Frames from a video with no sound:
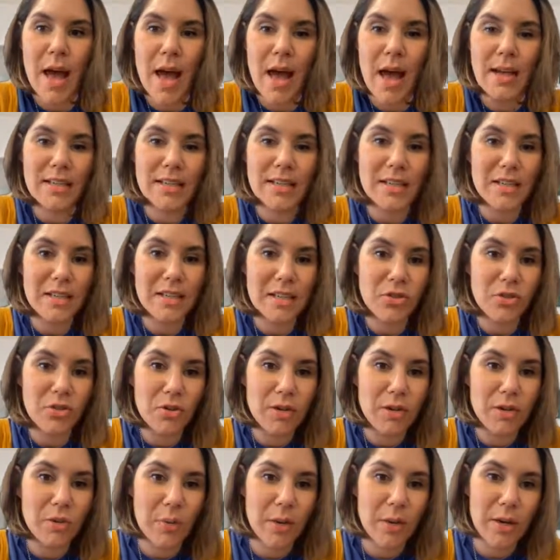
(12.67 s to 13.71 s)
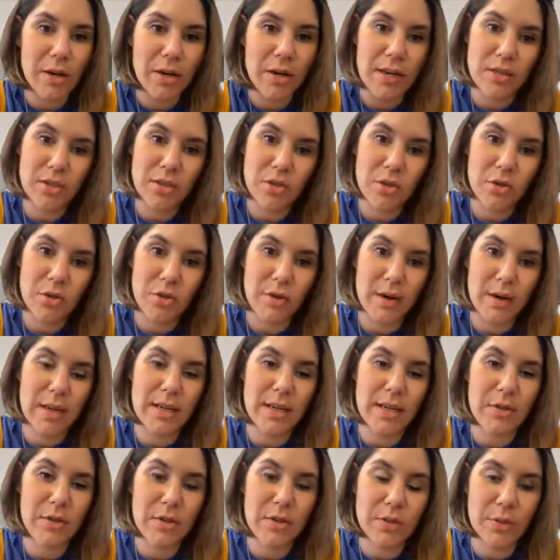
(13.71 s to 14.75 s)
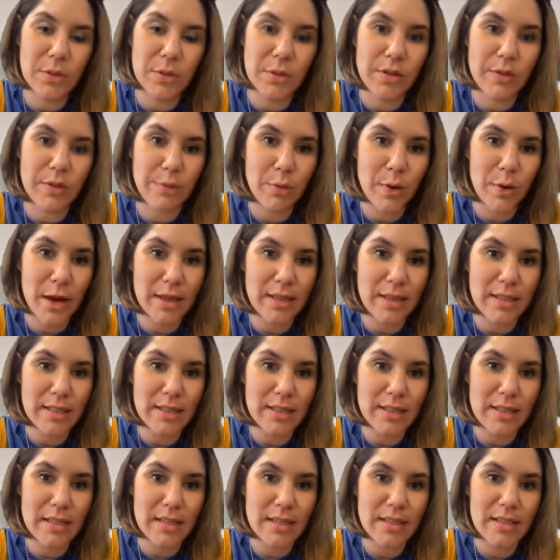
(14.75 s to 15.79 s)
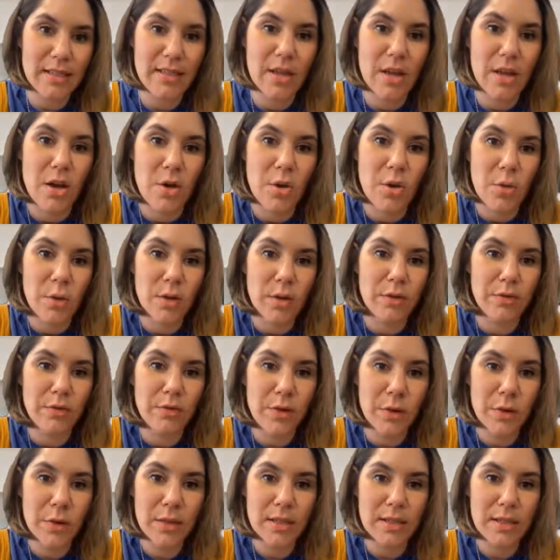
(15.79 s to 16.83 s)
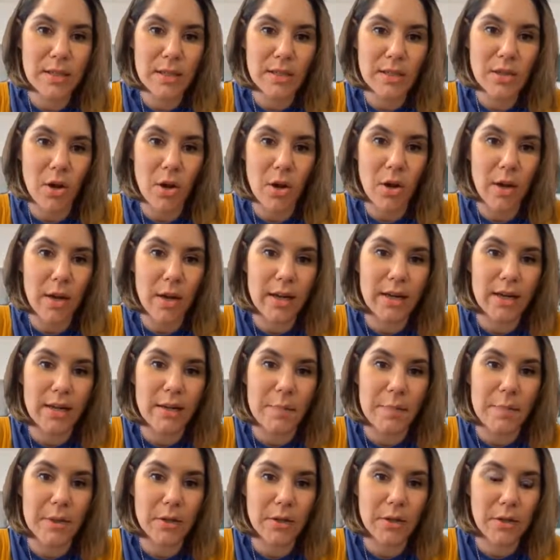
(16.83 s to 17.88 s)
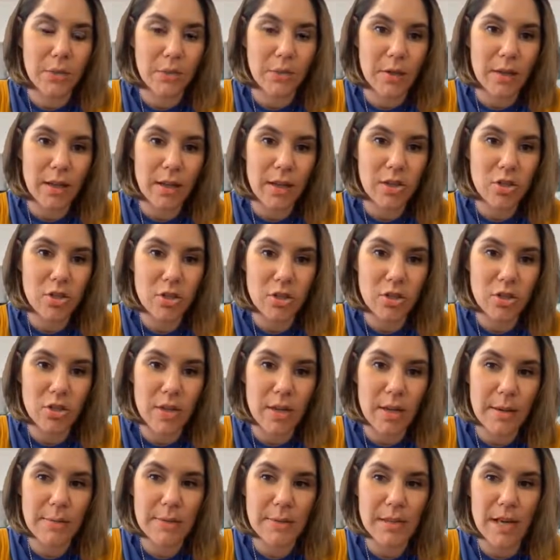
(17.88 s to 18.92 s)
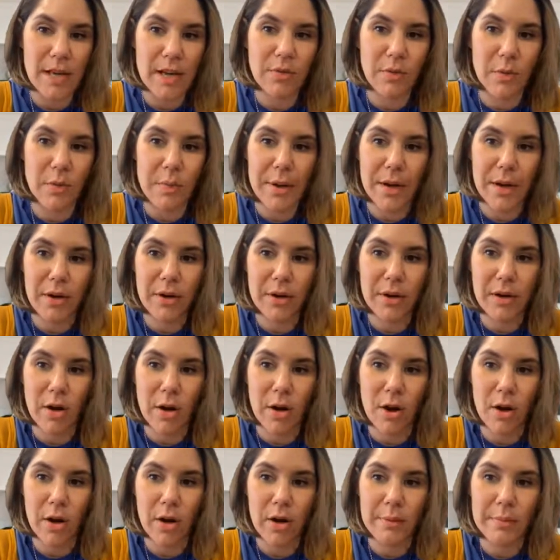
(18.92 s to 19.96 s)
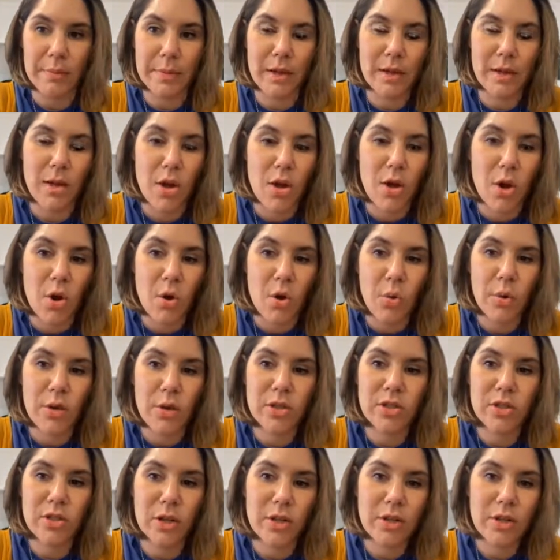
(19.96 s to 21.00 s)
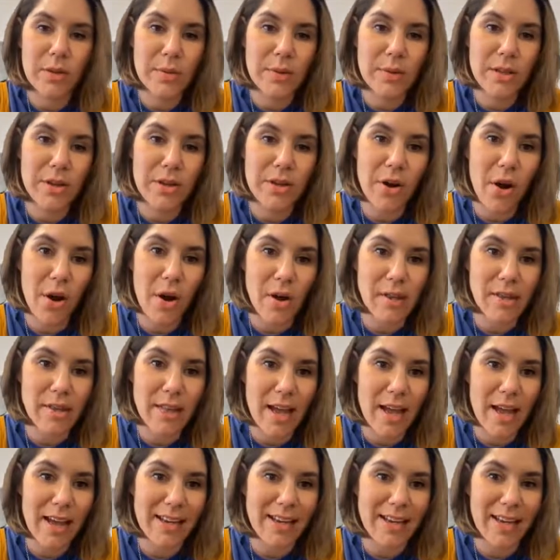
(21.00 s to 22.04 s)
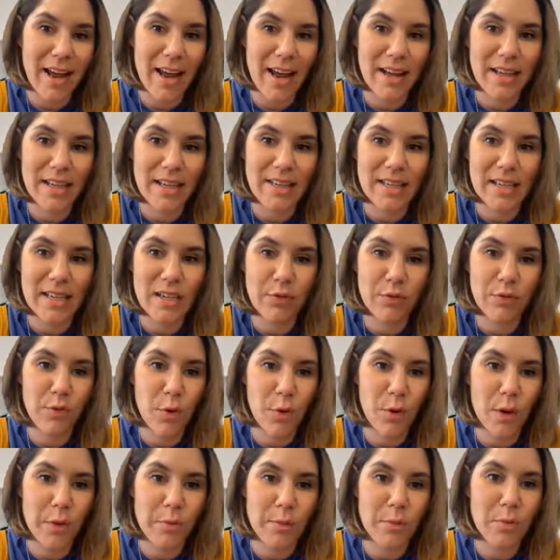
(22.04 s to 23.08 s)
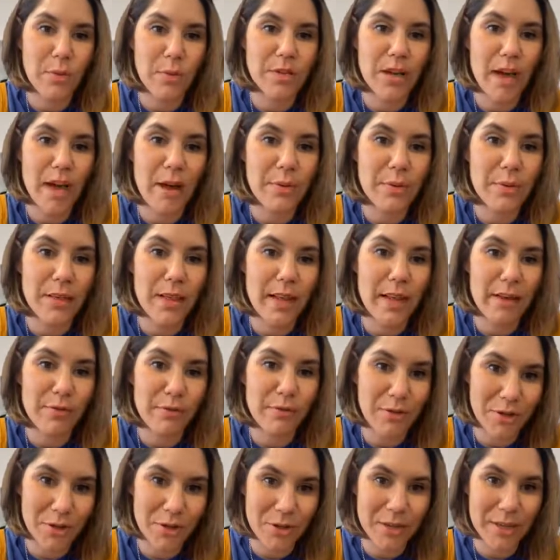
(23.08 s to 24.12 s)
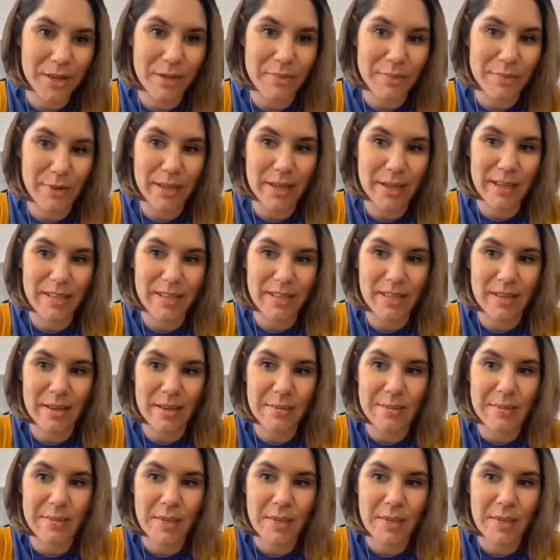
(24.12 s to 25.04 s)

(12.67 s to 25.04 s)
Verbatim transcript: As a district, we are integrating restorative practices, which focuses on building relationships and repairing harm. We're starting with an online ISS form, which I would like for you to complete.